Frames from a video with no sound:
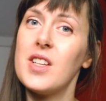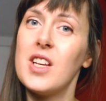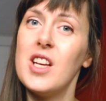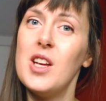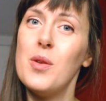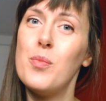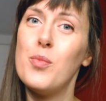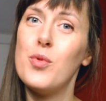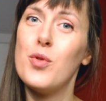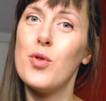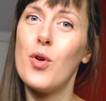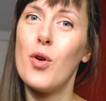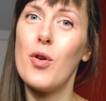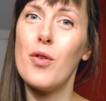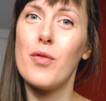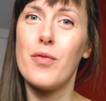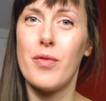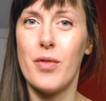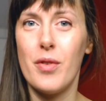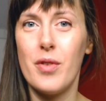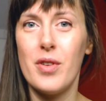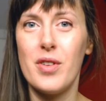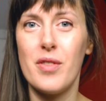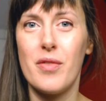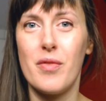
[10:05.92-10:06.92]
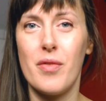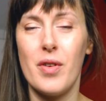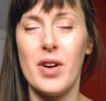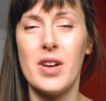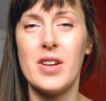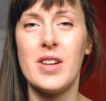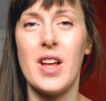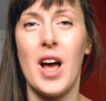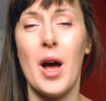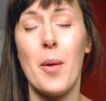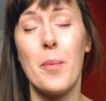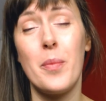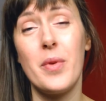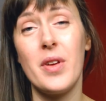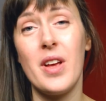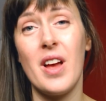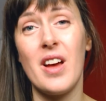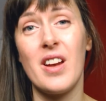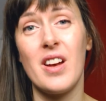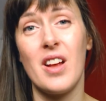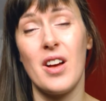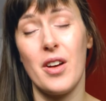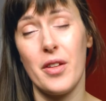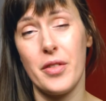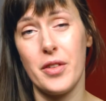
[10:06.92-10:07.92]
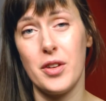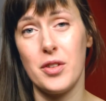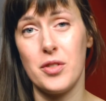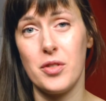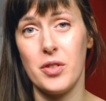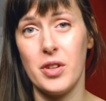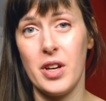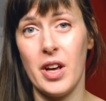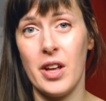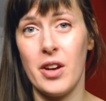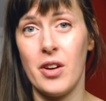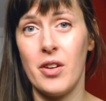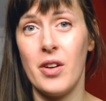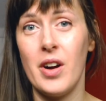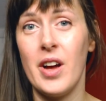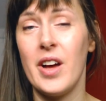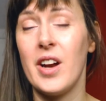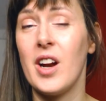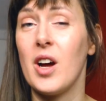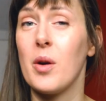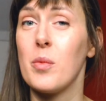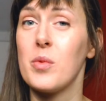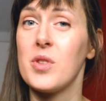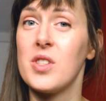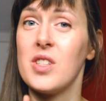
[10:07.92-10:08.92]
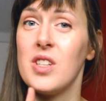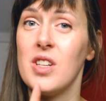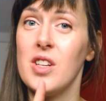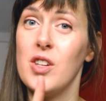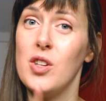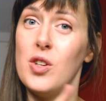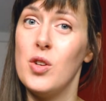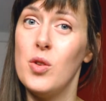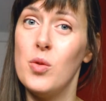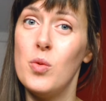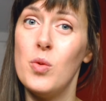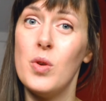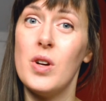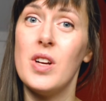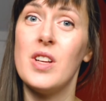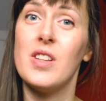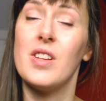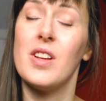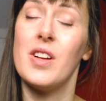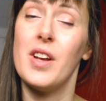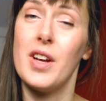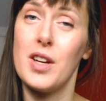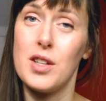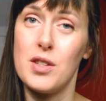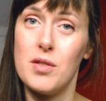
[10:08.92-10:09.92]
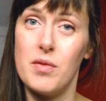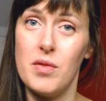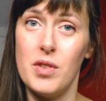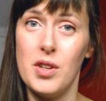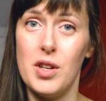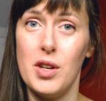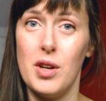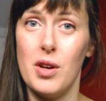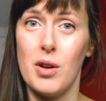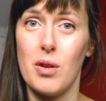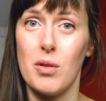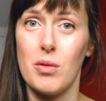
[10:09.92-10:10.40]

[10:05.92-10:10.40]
keep your furry friend happy and healthy together, and I will see you in the next video.